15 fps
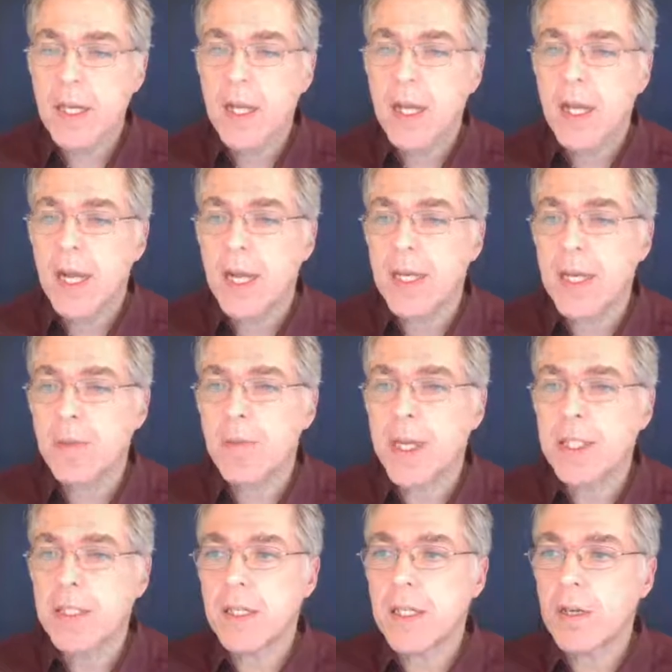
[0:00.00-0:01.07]
And then
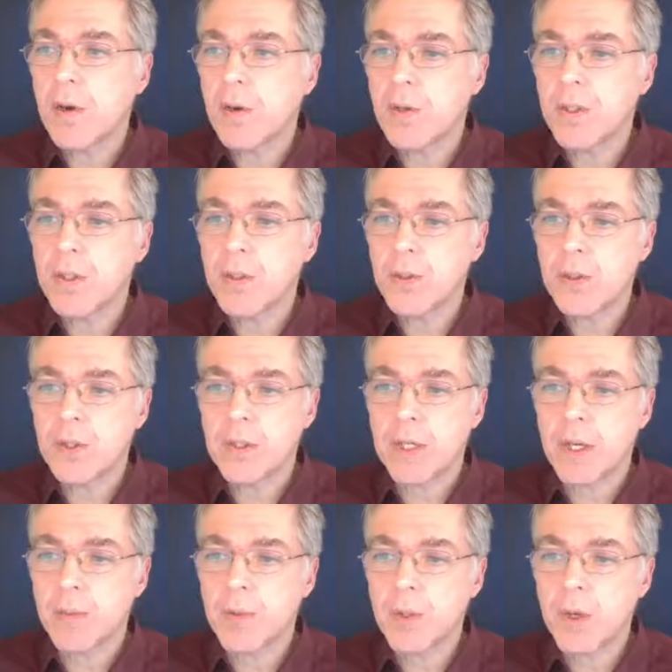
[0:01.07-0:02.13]
basically all the neutrons are
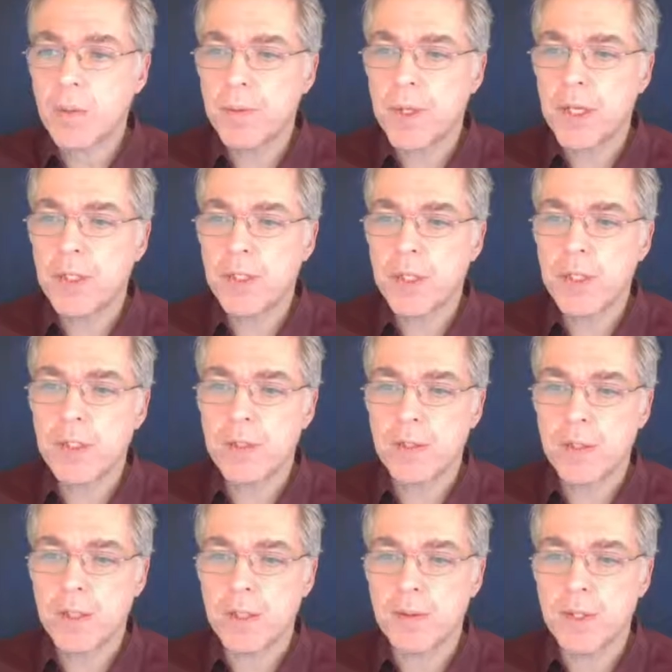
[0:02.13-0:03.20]
absorbed. There's just,
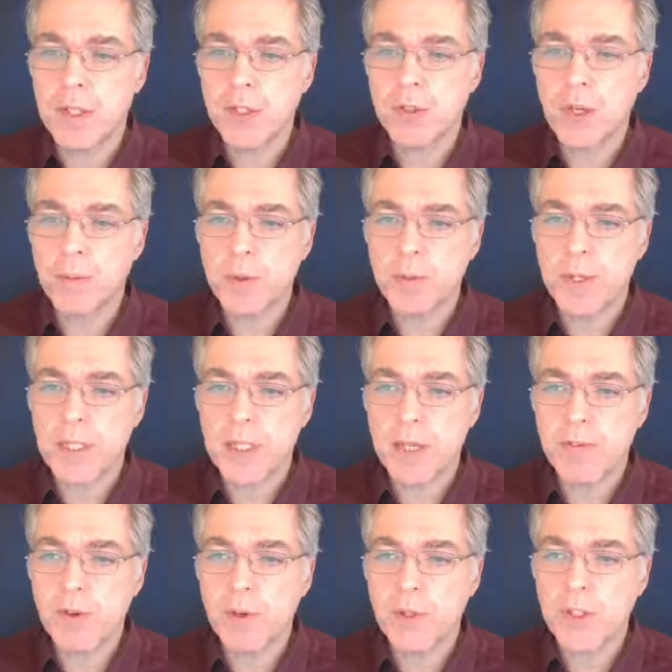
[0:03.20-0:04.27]
this drops by
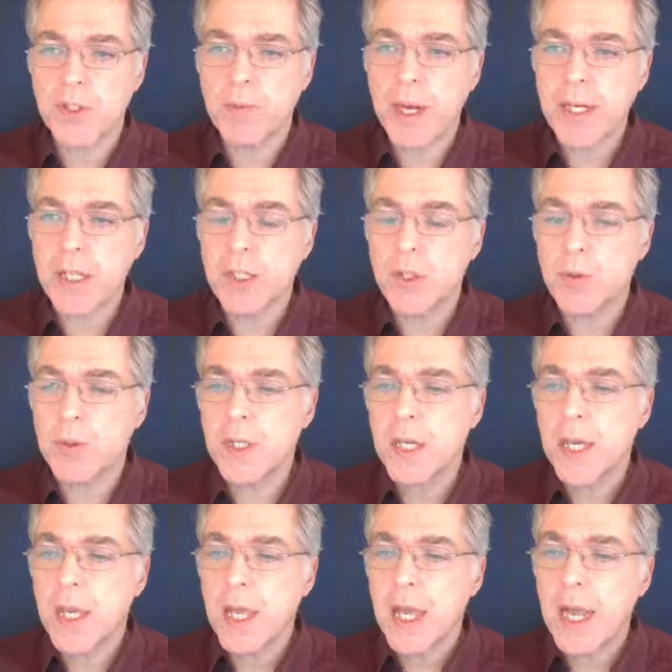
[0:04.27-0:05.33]
several orders of magnitude.
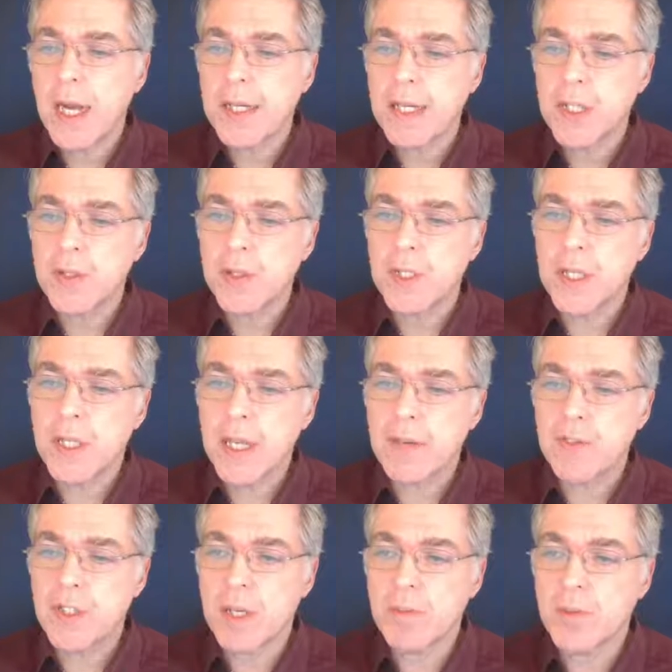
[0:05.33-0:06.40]
And then you still have
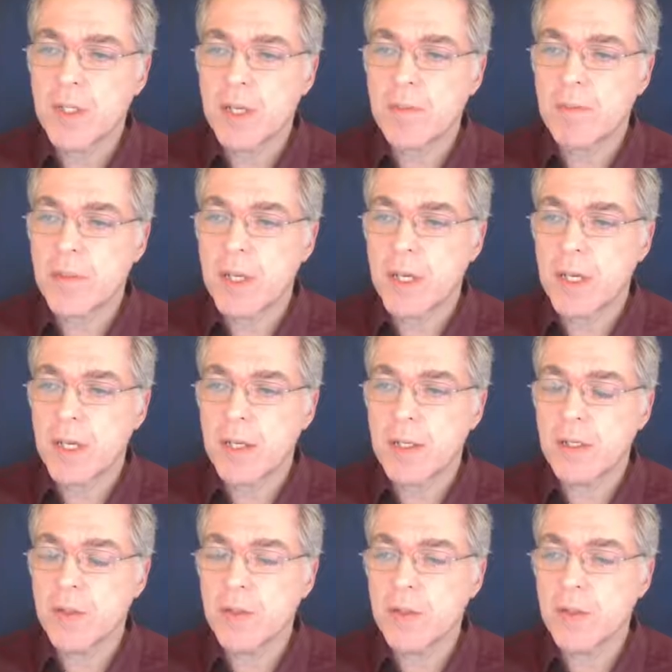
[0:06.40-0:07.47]
some
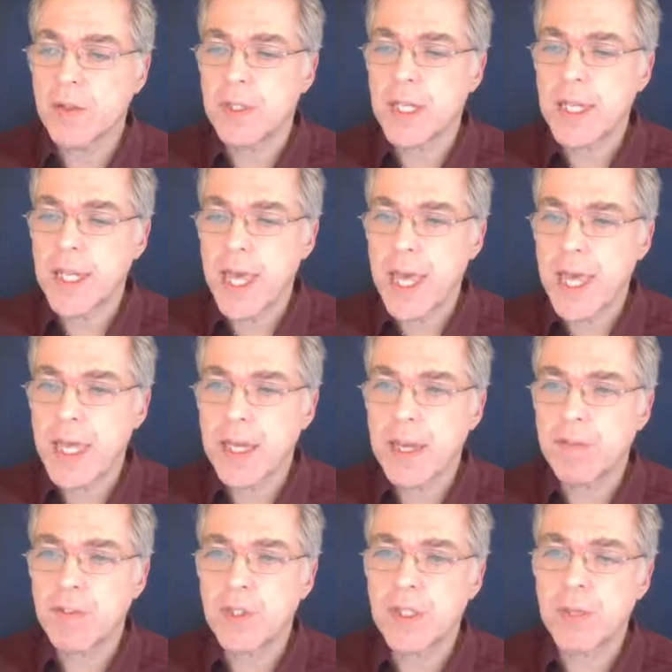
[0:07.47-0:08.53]
neutron decaying
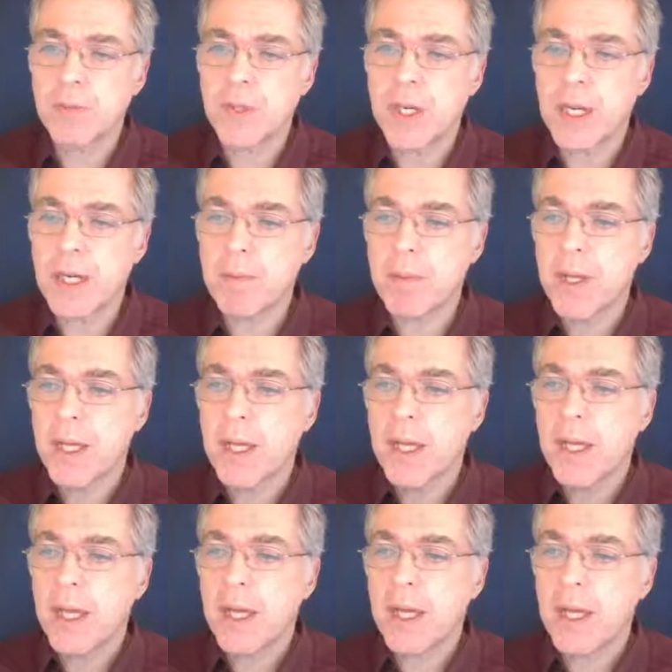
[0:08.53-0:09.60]
after some time.
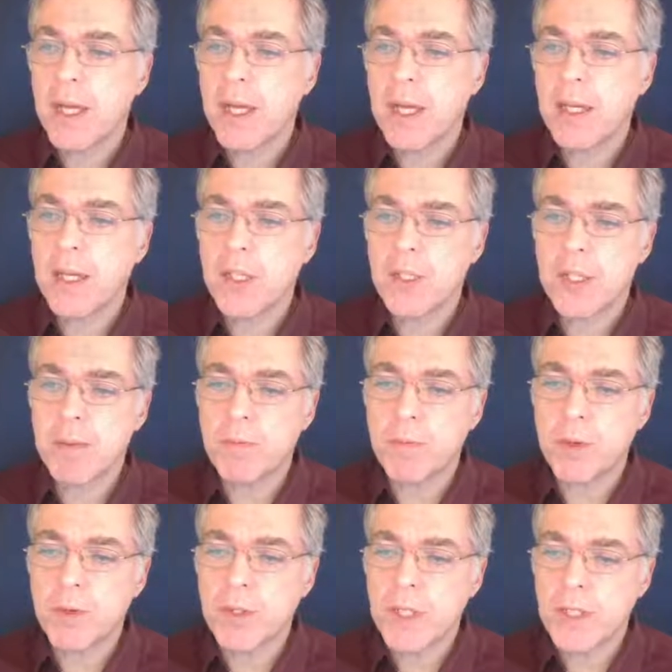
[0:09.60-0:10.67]
and there's some
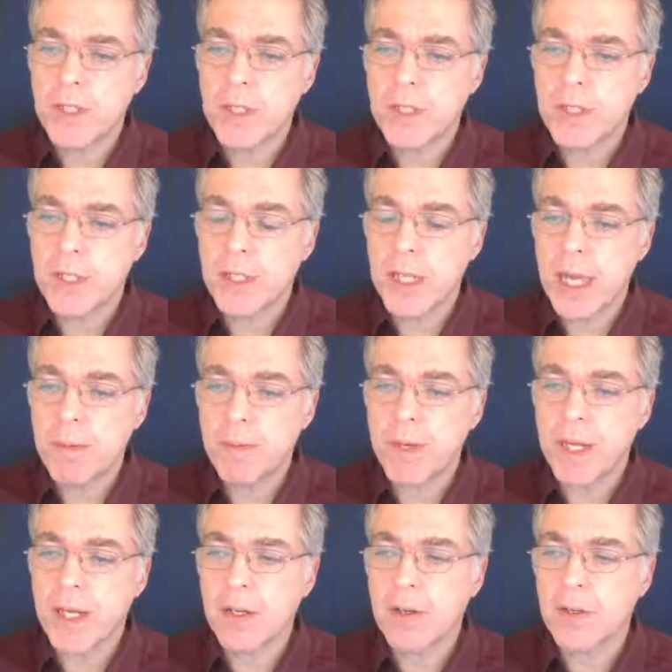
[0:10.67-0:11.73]
processing still
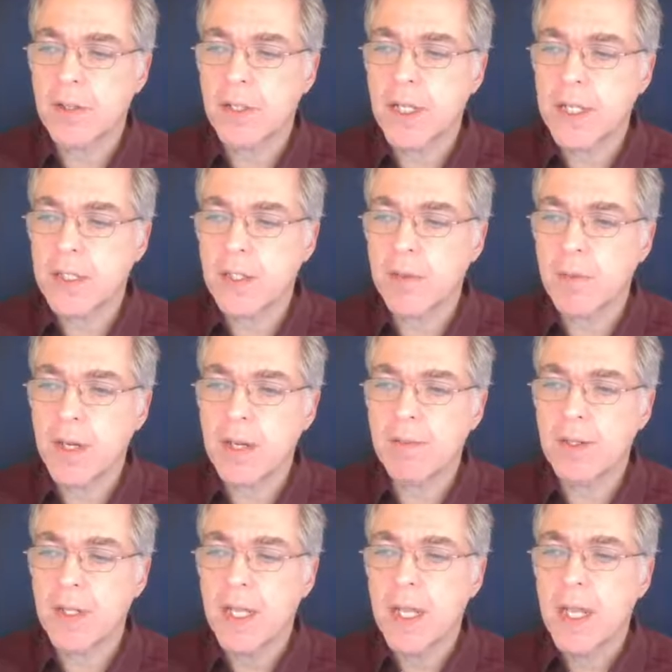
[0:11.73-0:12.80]
happening on the lithium level.